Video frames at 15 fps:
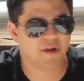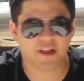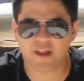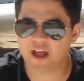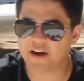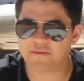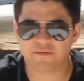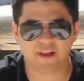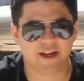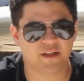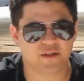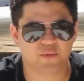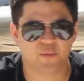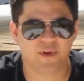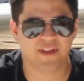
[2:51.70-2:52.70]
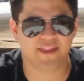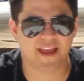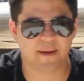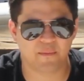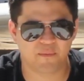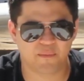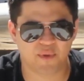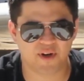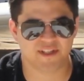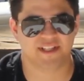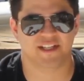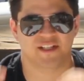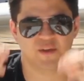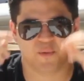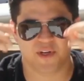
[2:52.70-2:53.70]
a lot of flights with that Part
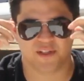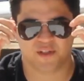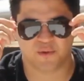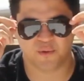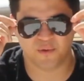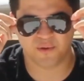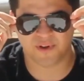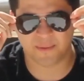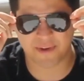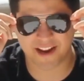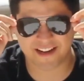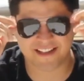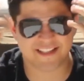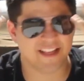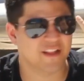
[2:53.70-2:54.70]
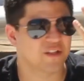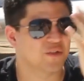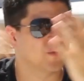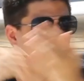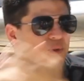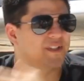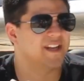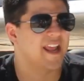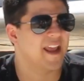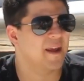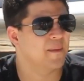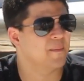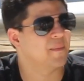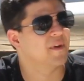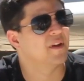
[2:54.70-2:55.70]
61 school. I'm not going to say the school's
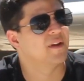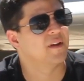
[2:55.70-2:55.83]
name.